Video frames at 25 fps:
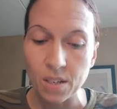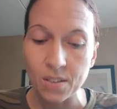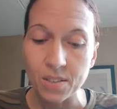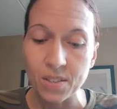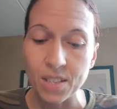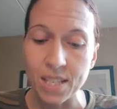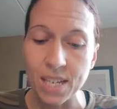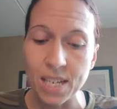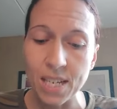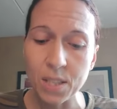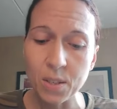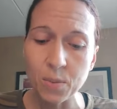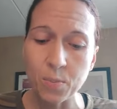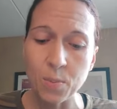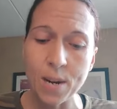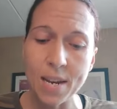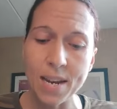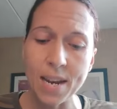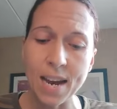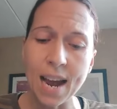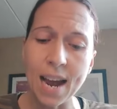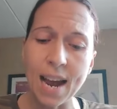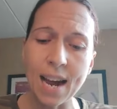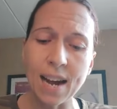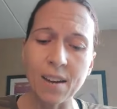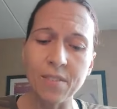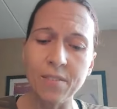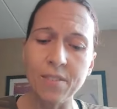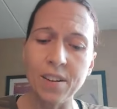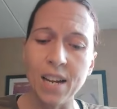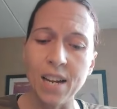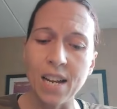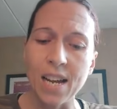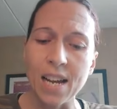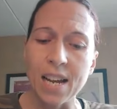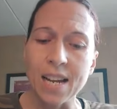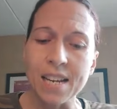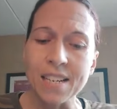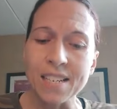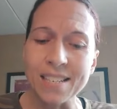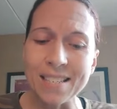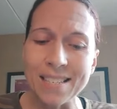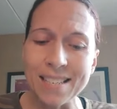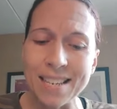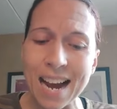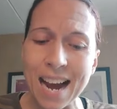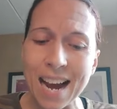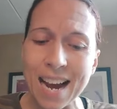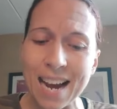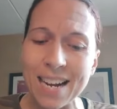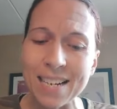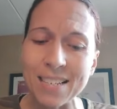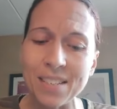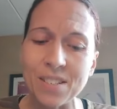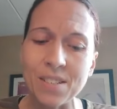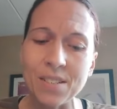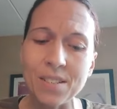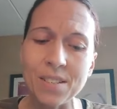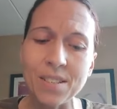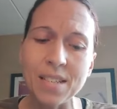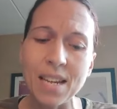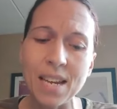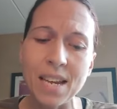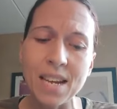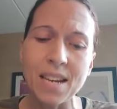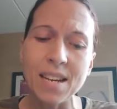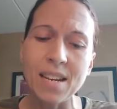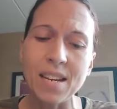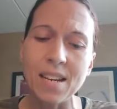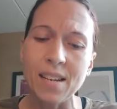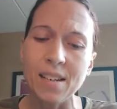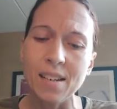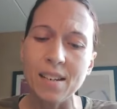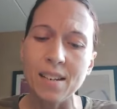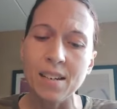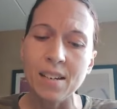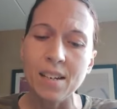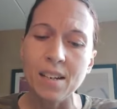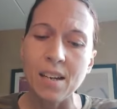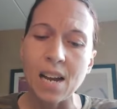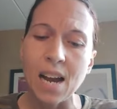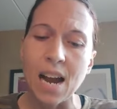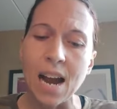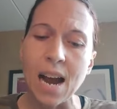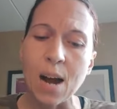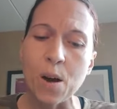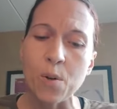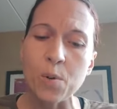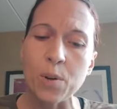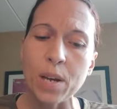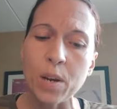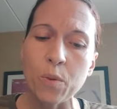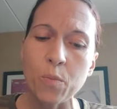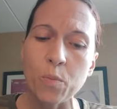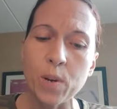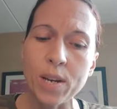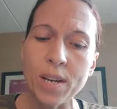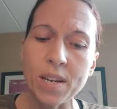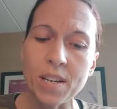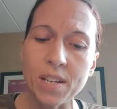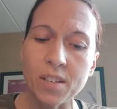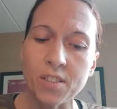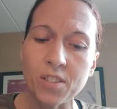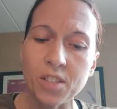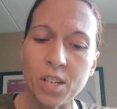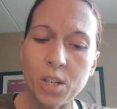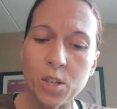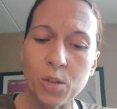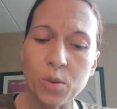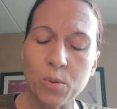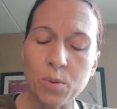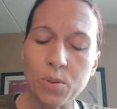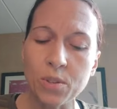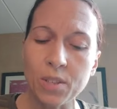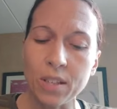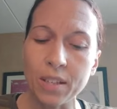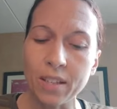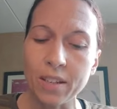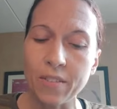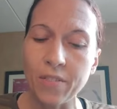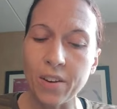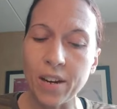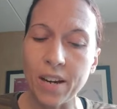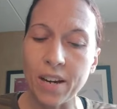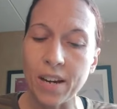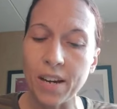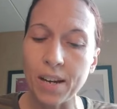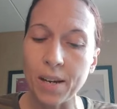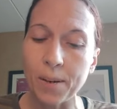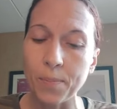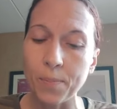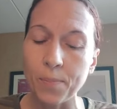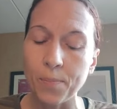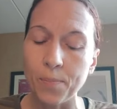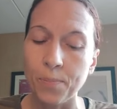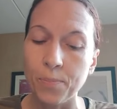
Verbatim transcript: Since we have died to sin, how can we continue to live in it?